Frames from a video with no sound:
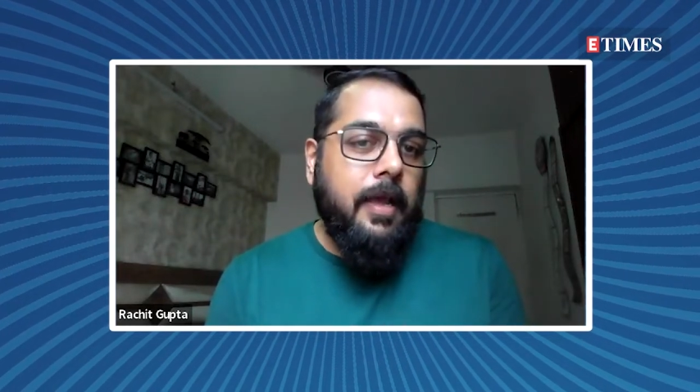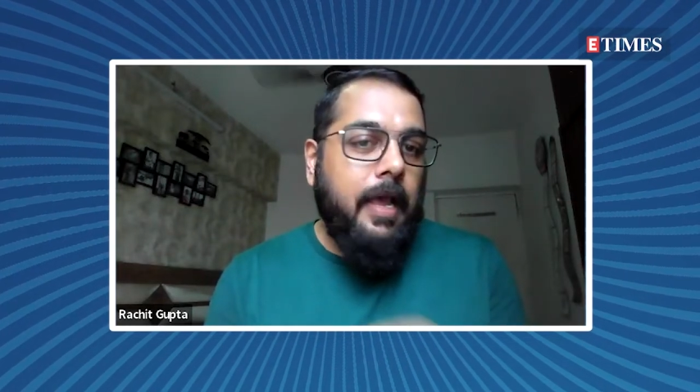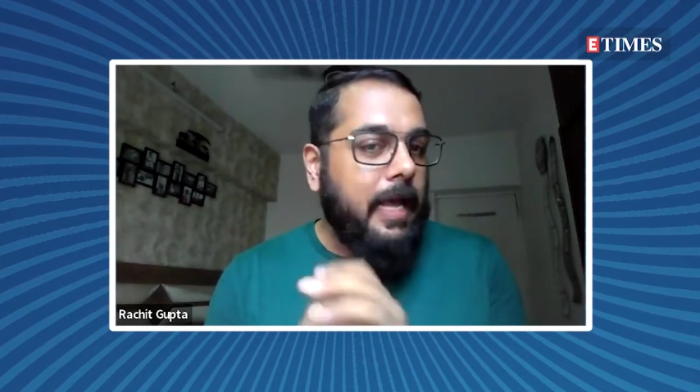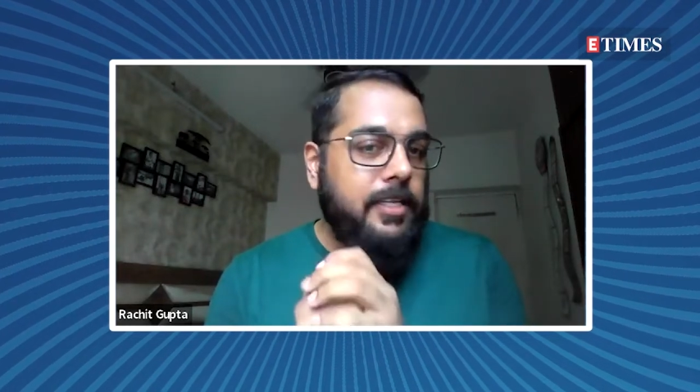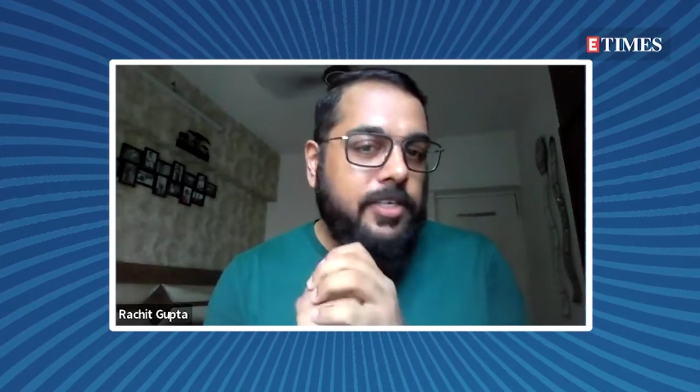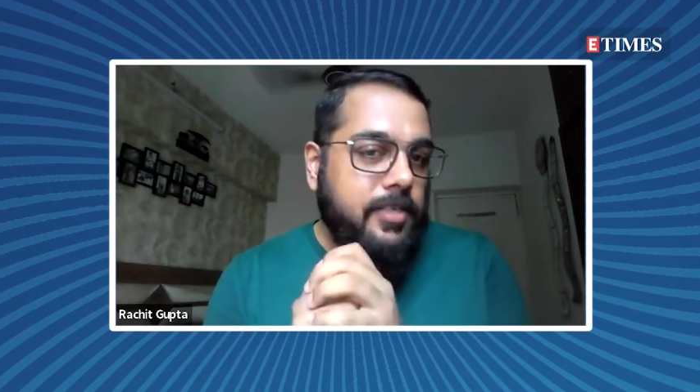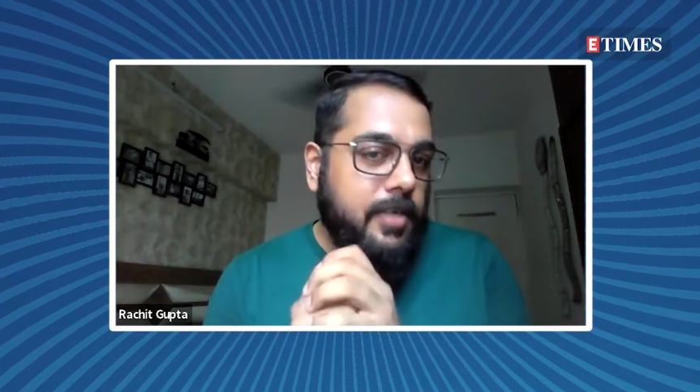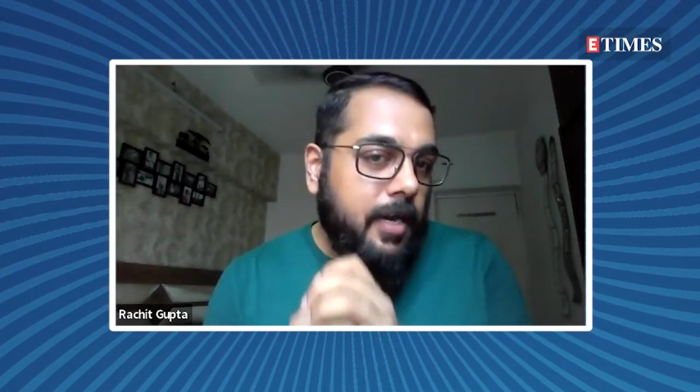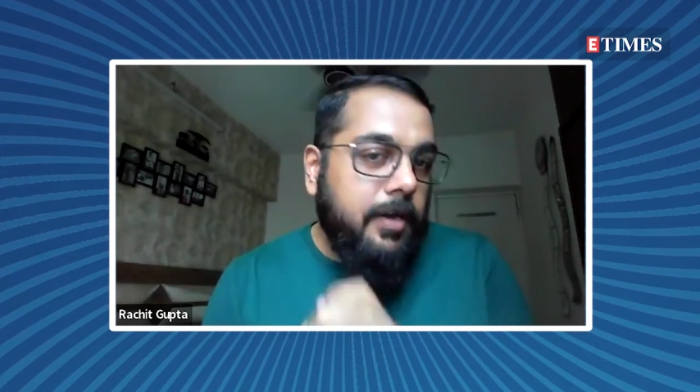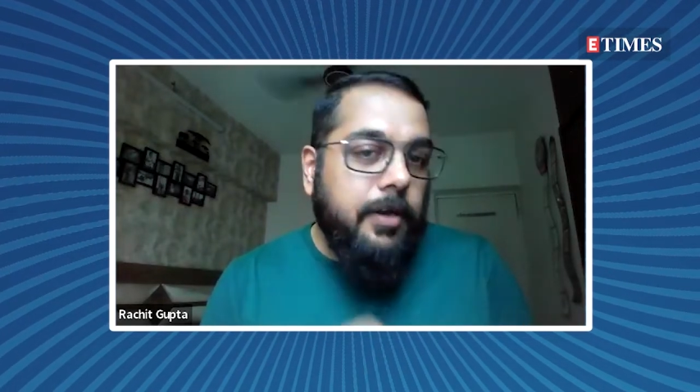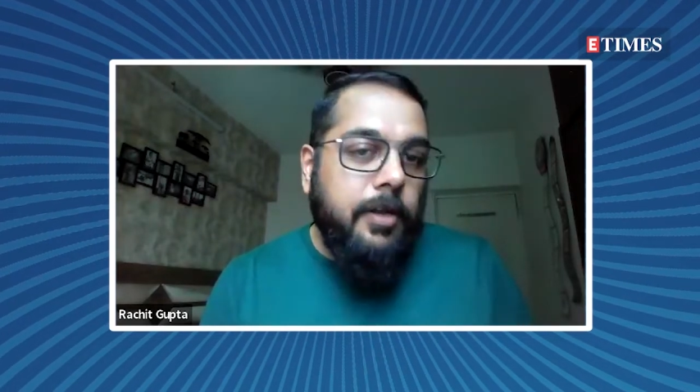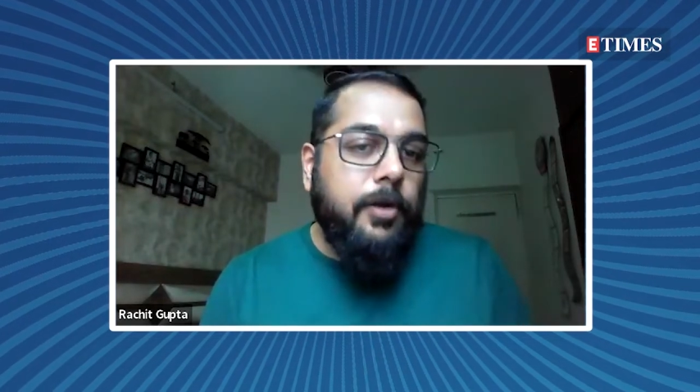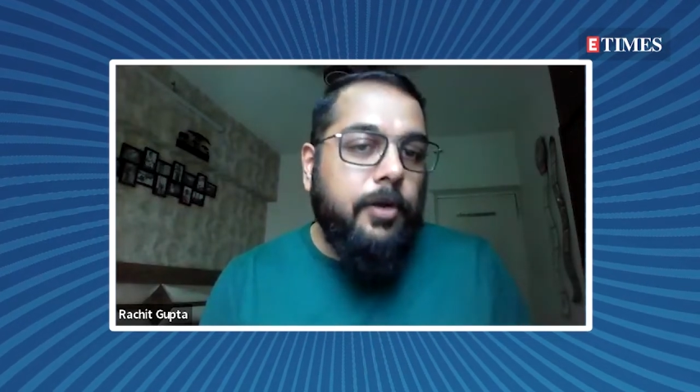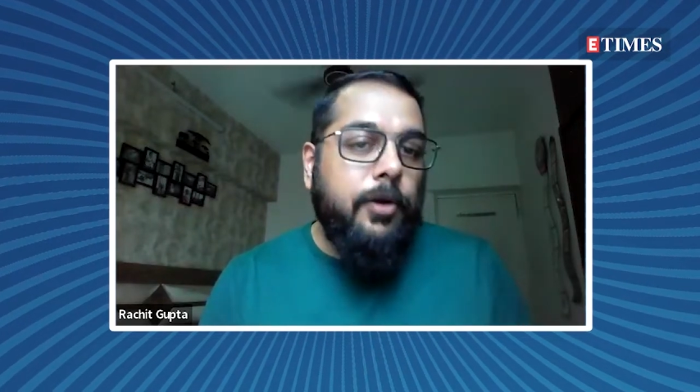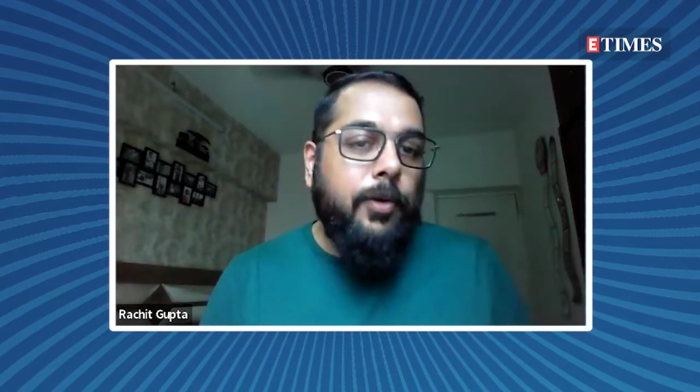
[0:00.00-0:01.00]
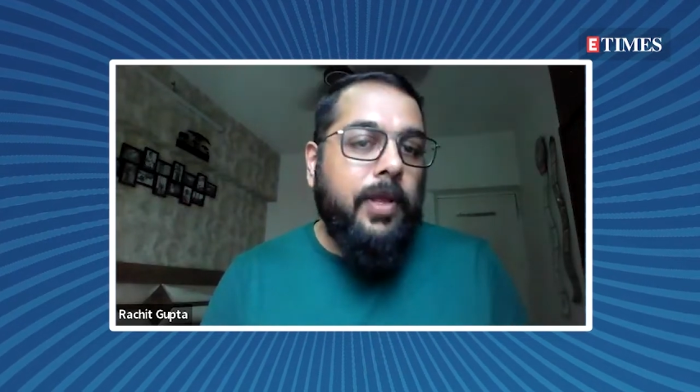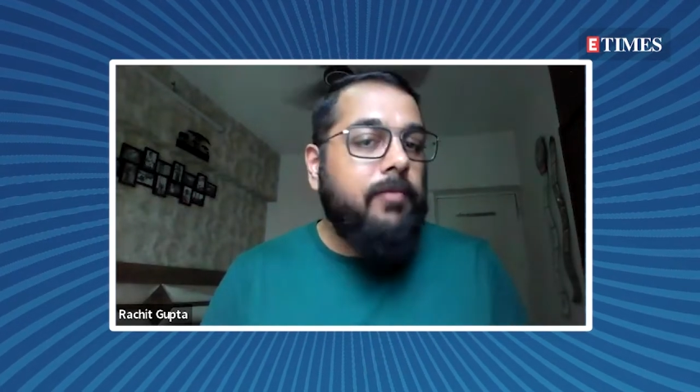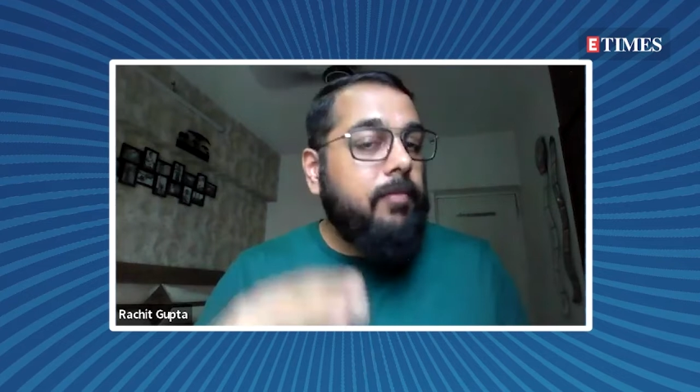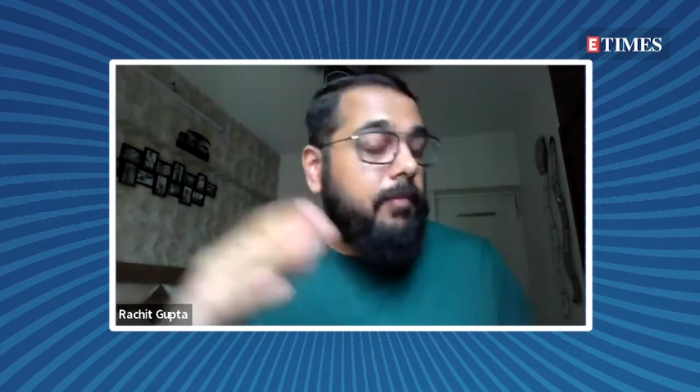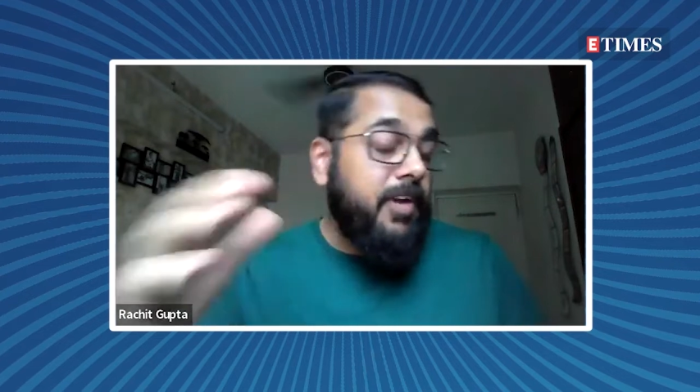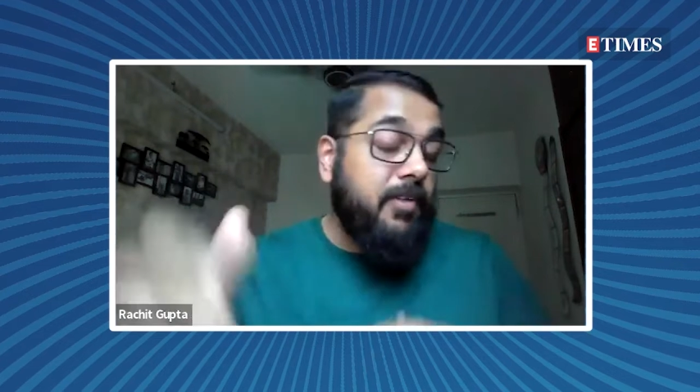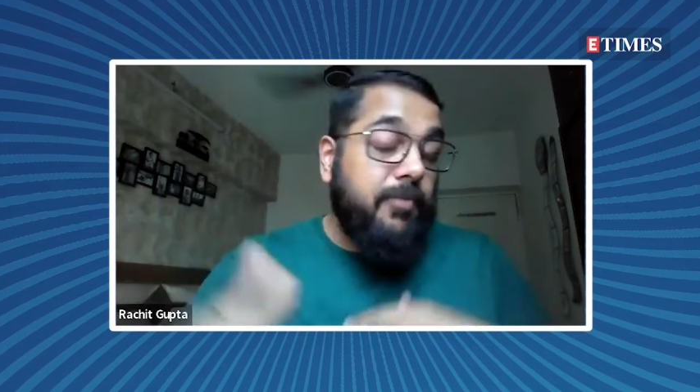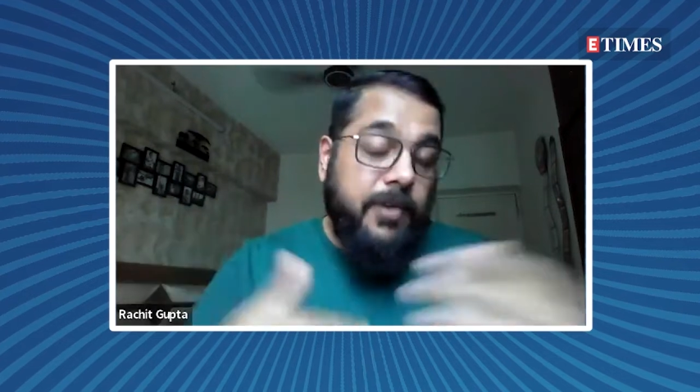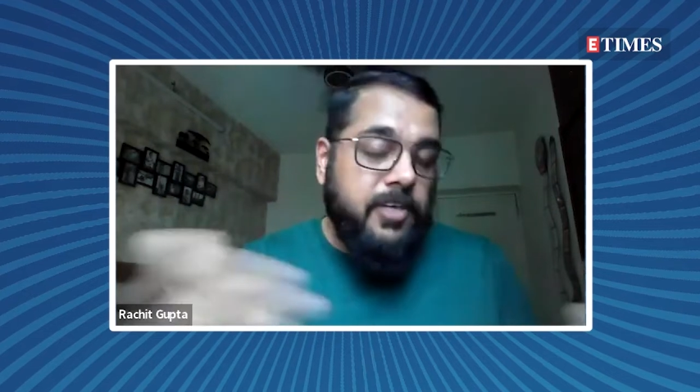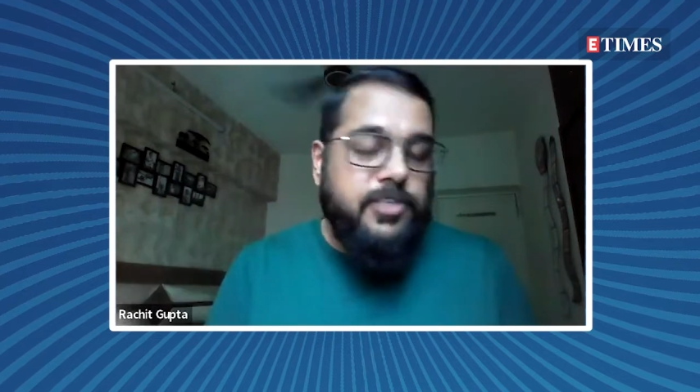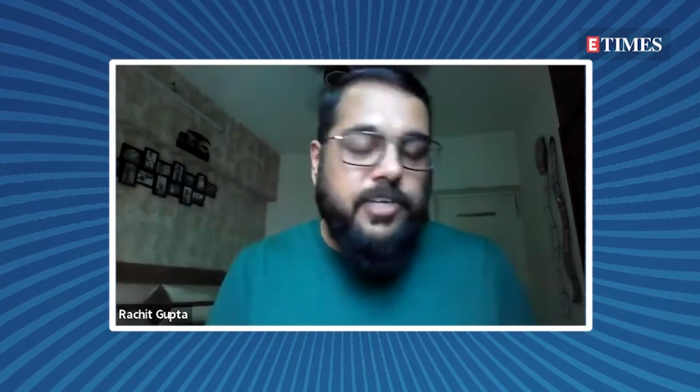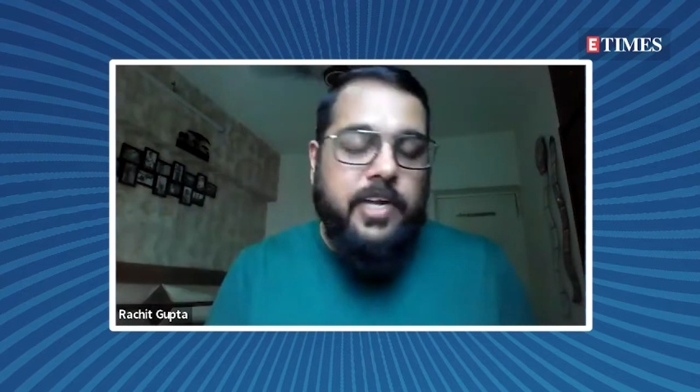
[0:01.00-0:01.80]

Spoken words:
and just continue doing different